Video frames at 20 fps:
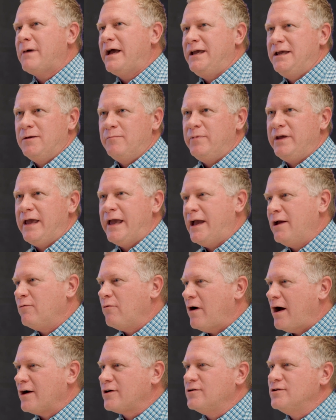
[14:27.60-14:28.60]
my MBA at
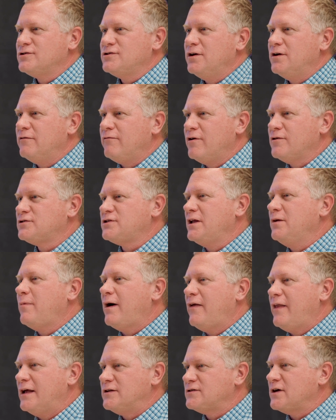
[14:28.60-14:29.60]
Rockhurst University
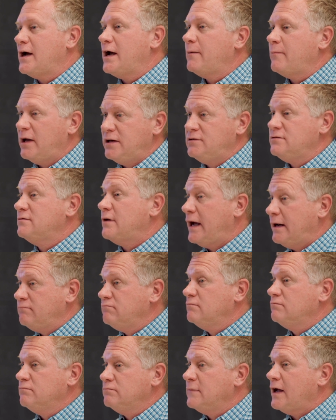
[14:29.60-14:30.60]
by that time. I
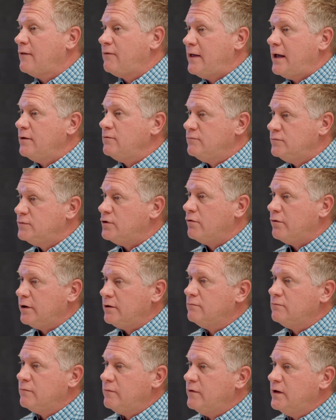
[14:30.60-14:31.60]
got that
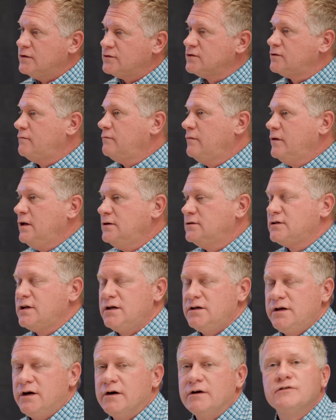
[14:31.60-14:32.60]
during these
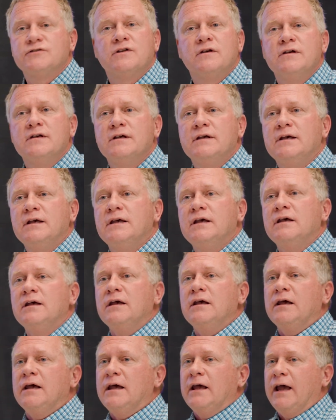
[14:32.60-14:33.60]
10 years.
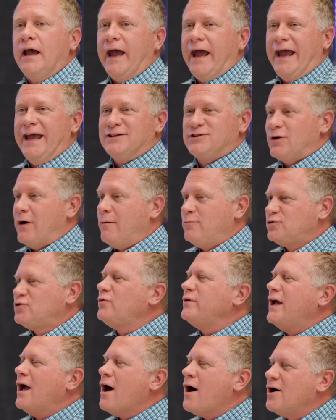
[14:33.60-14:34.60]
And so I was
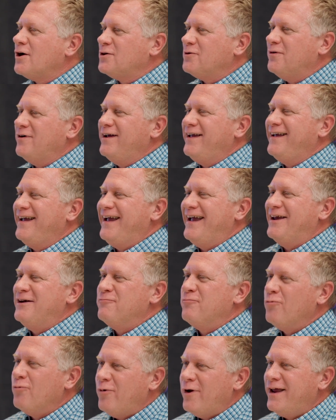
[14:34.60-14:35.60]
really hungry
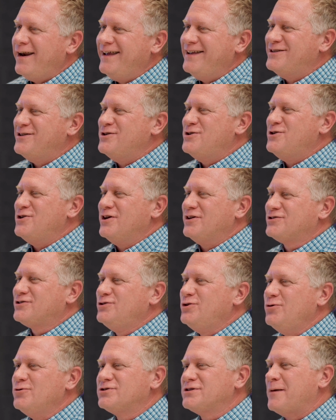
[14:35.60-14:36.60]
and ready to
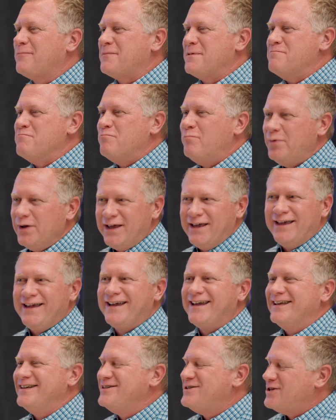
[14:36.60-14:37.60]
just do something
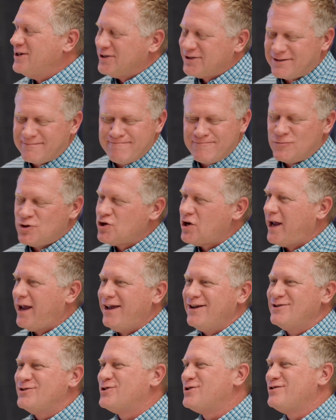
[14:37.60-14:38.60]
big and just
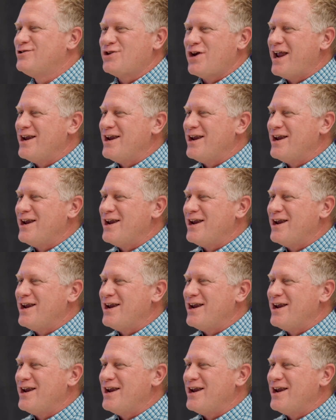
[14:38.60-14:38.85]
change